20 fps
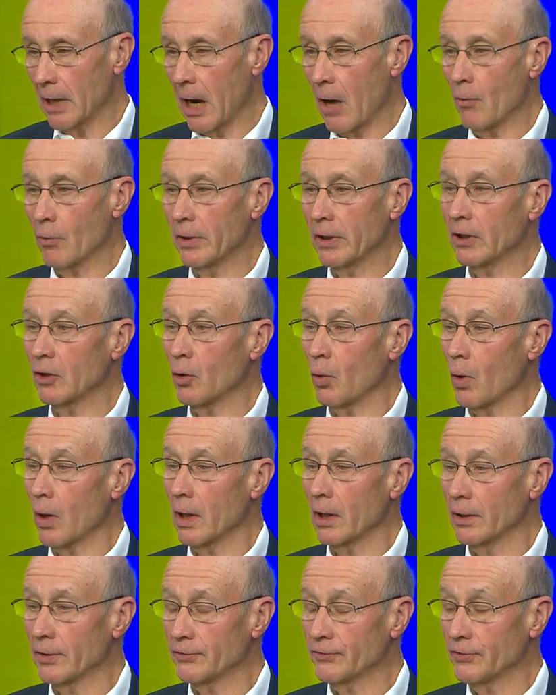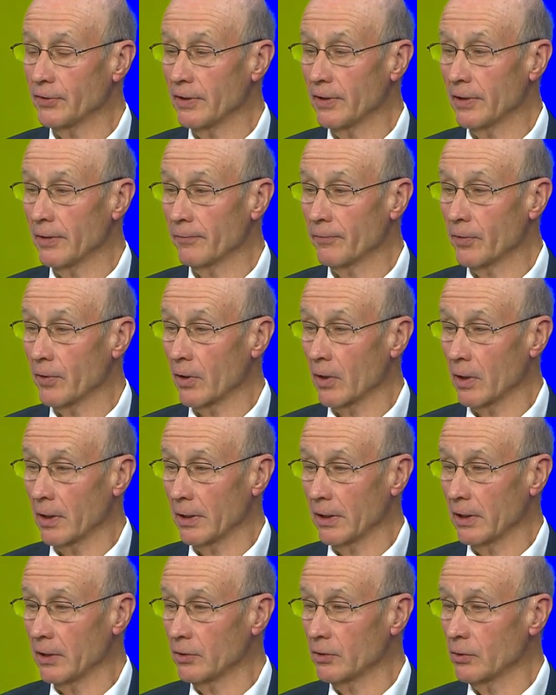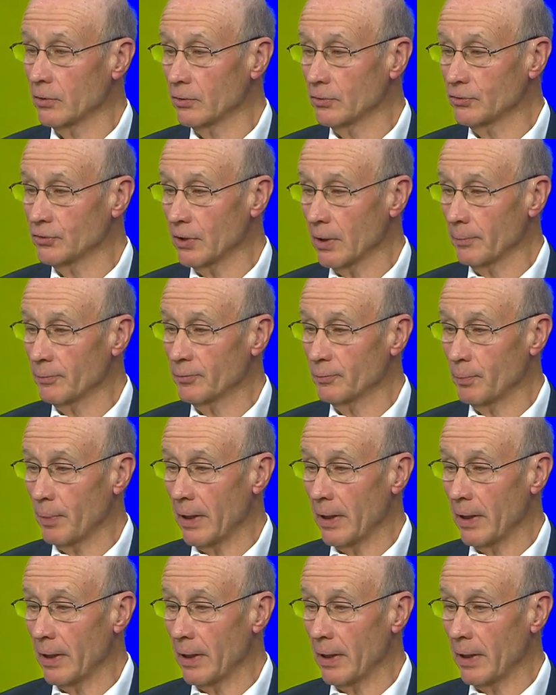I would inquire to see if there are internships,